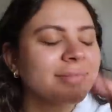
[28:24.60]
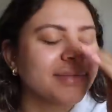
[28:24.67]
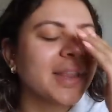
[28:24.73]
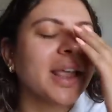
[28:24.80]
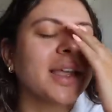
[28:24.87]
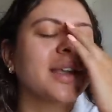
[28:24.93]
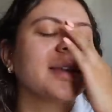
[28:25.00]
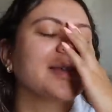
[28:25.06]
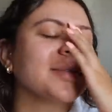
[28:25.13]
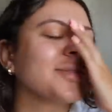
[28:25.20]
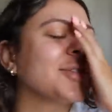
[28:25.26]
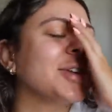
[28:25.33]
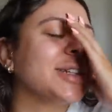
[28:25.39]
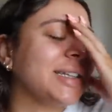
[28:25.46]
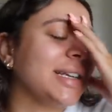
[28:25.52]
Like,
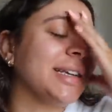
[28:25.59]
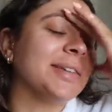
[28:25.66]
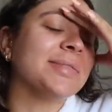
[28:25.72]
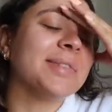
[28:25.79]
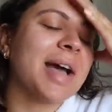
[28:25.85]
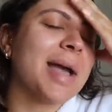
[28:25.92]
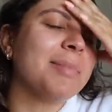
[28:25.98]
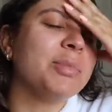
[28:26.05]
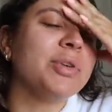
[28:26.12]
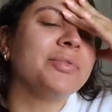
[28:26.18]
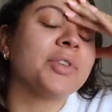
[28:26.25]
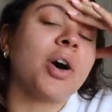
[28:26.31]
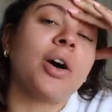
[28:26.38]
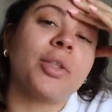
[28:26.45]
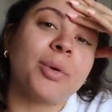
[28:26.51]
really? I
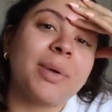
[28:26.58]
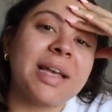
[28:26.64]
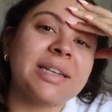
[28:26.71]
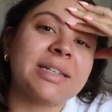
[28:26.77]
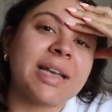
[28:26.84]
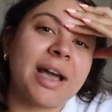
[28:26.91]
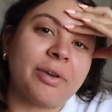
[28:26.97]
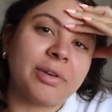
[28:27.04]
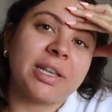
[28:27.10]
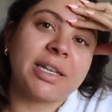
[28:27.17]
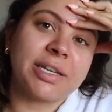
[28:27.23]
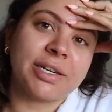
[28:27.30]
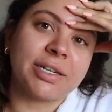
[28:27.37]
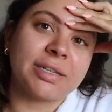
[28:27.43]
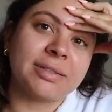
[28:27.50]
moved all the way down
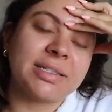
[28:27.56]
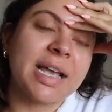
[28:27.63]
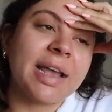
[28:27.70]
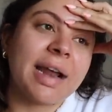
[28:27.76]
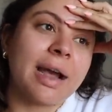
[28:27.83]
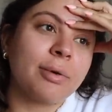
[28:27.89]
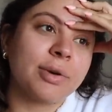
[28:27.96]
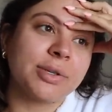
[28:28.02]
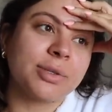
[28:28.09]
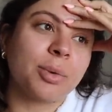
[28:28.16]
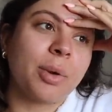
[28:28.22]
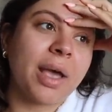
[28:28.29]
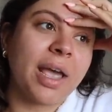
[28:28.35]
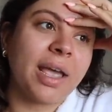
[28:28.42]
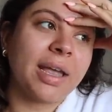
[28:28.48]
here, 10 hours
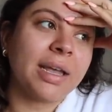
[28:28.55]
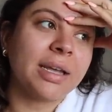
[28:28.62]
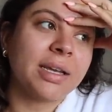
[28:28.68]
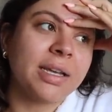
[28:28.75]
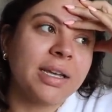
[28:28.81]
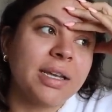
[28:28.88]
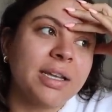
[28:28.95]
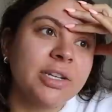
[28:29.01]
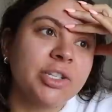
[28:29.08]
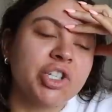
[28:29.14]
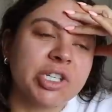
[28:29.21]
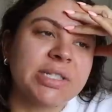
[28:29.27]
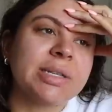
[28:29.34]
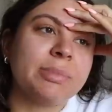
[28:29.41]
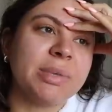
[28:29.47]
away,
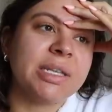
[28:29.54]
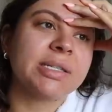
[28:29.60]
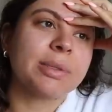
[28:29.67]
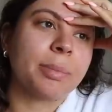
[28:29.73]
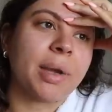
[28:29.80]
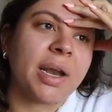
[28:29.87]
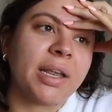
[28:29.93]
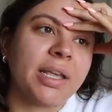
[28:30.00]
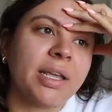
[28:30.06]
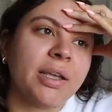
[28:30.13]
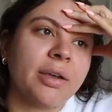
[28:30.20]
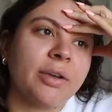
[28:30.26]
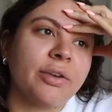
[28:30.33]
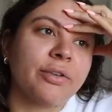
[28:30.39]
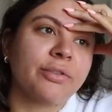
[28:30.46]
just to meet
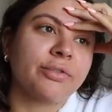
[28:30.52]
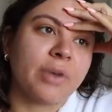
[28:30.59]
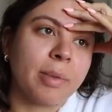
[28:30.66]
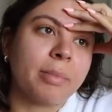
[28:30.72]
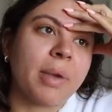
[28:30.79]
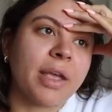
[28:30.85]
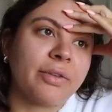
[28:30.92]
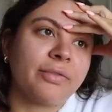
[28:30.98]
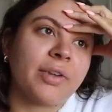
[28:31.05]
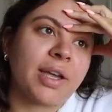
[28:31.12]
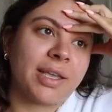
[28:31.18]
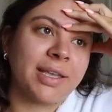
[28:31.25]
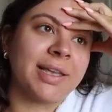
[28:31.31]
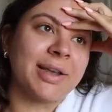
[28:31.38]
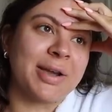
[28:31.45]
somebody from my
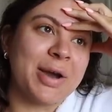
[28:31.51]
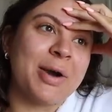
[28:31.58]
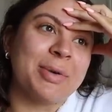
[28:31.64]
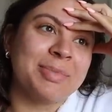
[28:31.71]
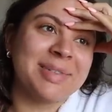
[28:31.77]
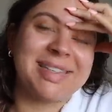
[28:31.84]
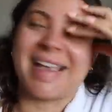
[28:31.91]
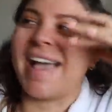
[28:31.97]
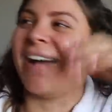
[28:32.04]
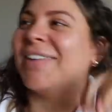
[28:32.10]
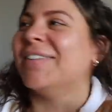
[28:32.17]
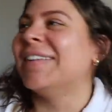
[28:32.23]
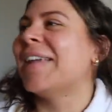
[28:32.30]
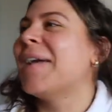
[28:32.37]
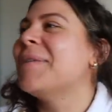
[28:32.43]
fucking
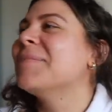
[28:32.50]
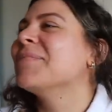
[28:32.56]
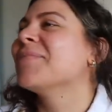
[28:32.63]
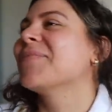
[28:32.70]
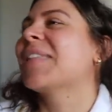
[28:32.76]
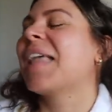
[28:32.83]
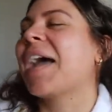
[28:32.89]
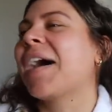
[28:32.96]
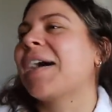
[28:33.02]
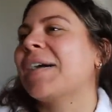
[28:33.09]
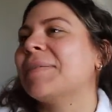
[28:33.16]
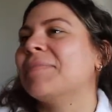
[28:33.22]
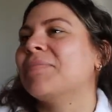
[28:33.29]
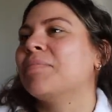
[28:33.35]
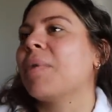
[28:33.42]
hometown.
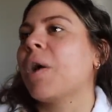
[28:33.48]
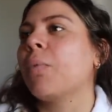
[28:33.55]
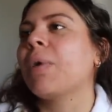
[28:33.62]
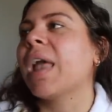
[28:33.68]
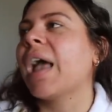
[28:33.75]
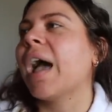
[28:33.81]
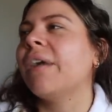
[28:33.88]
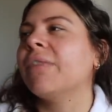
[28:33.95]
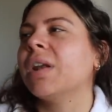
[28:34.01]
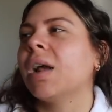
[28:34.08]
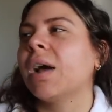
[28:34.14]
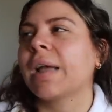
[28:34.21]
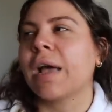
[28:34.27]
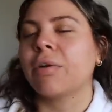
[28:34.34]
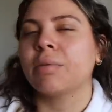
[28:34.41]
But we haven't
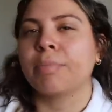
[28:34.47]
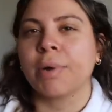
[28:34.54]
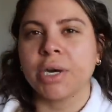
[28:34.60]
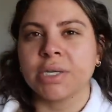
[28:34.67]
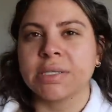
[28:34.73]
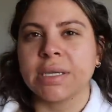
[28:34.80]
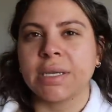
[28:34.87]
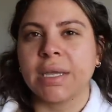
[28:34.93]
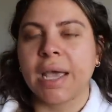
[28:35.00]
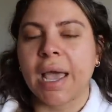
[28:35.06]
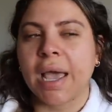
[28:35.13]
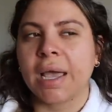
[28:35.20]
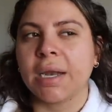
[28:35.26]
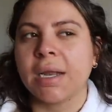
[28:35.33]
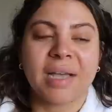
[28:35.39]
hung out in person
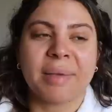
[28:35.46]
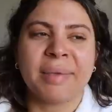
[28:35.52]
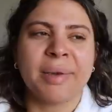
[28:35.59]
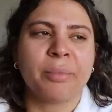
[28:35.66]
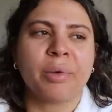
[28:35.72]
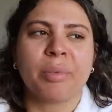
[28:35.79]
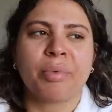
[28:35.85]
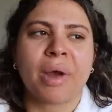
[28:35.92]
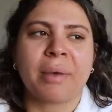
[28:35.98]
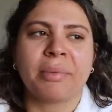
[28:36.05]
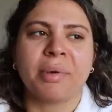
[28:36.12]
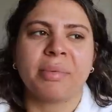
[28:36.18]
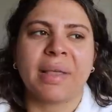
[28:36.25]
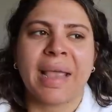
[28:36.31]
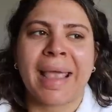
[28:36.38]
yet. I mean, we'll
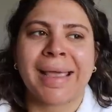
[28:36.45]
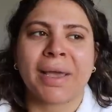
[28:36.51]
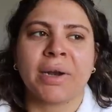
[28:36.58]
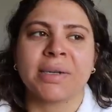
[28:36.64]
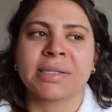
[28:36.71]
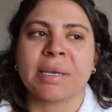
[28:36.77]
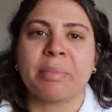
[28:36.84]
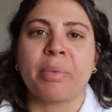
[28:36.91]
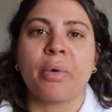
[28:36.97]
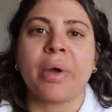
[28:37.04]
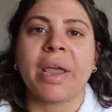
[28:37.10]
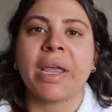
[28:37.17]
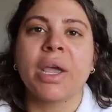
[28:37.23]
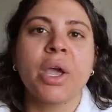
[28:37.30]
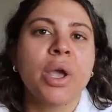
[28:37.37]
probably hang out at some
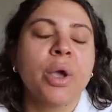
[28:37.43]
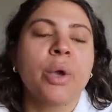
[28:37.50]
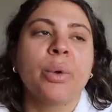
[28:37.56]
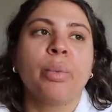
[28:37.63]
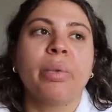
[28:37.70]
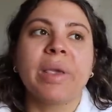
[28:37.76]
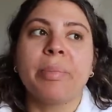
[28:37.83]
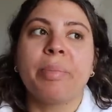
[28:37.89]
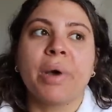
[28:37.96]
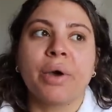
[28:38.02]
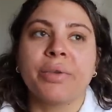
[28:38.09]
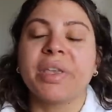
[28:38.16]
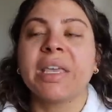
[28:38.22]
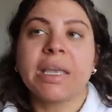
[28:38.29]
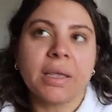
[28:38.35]
point. We
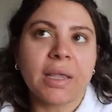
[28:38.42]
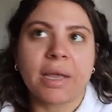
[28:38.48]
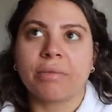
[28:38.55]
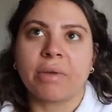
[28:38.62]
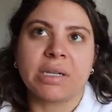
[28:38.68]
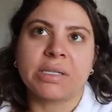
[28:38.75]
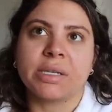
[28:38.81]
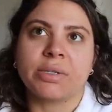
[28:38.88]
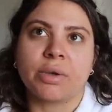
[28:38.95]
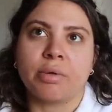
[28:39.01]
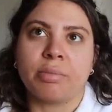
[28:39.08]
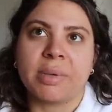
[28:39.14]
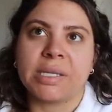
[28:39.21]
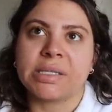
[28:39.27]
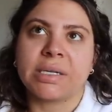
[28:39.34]
both, he like runs his
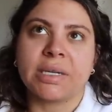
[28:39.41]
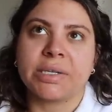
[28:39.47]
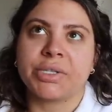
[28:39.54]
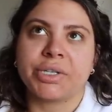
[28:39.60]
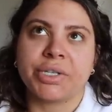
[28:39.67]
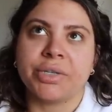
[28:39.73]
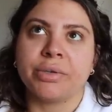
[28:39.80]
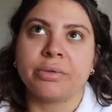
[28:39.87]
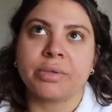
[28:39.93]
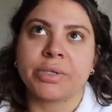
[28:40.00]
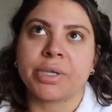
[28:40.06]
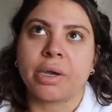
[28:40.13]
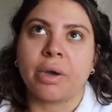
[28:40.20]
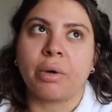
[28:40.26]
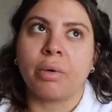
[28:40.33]
own business too,
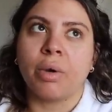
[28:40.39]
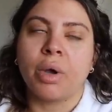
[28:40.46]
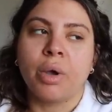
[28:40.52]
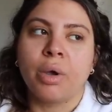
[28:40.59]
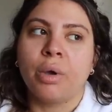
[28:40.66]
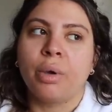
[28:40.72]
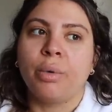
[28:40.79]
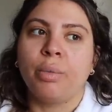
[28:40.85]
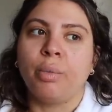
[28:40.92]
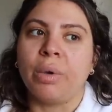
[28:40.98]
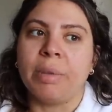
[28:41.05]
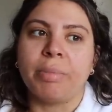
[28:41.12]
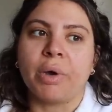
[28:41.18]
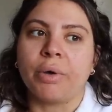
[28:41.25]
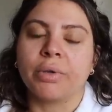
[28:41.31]
so
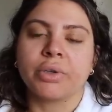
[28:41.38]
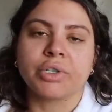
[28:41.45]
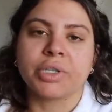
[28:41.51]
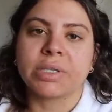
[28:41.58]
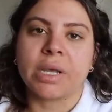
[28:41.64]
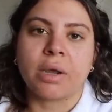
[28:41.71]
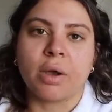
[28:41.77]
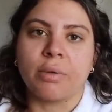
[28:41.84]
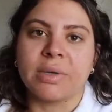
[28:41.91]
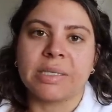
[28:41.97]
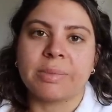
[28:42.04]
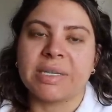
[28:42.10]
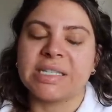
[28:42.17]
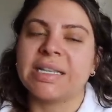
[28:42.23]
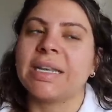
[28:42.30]
we both are just like always
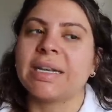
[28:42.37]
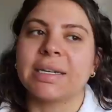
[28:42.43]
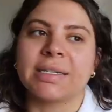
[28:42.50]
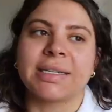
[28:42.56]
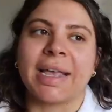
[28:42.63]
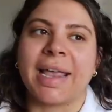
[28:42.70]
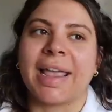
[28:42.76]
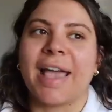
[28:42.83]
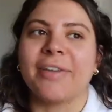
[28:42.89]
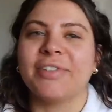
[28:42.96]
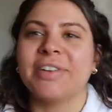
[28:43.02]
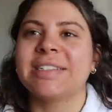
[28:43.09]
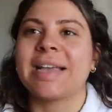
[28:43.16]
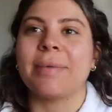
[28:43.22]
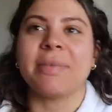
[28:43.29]
busy, and it's like
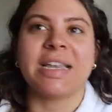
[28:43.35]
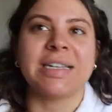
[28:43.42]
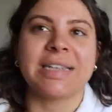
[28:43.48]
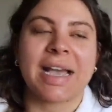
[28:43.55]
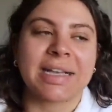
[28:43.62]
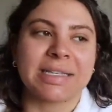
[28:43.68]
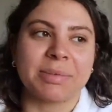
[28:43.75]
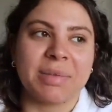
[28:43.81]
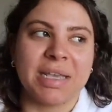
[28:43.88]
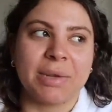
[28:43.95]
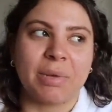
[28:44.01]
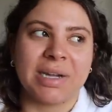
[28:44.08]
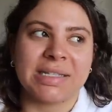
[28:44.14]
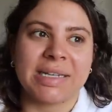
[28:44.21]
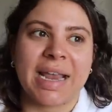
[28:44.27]
every time he texts me and
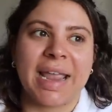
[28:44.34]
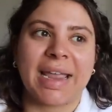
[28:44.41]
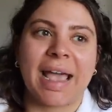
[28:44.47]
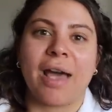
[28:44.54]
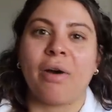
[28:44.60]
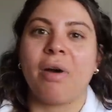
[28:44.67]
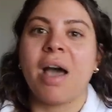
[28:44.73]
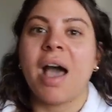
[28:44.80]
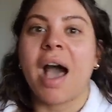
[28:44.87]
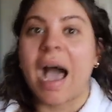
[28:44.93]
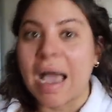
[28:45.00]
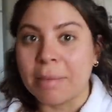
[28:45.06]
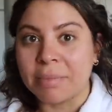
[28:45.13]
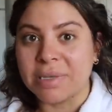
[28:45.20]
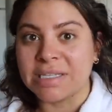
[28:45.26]
wants to hang out,
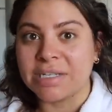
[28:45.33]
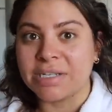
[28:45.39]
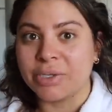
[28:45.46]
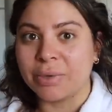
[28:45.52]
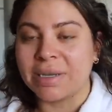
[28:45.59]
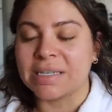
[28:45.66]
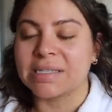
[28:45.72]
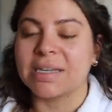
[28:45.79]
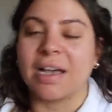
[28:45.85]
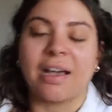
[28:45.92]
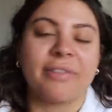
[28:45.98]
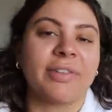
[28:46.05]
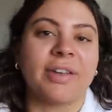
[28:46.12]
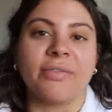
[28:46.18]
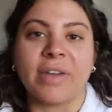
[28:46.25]
I'm busy doing
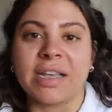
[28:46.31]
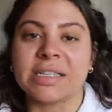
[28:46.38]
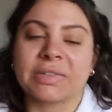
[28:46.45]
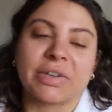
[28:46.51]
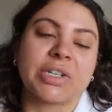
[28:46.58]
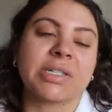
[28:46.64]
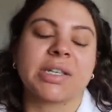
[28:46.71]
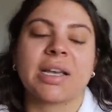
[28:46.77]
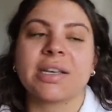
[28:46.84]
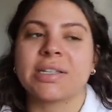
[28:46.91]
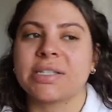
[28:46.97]
stuff and vice versa.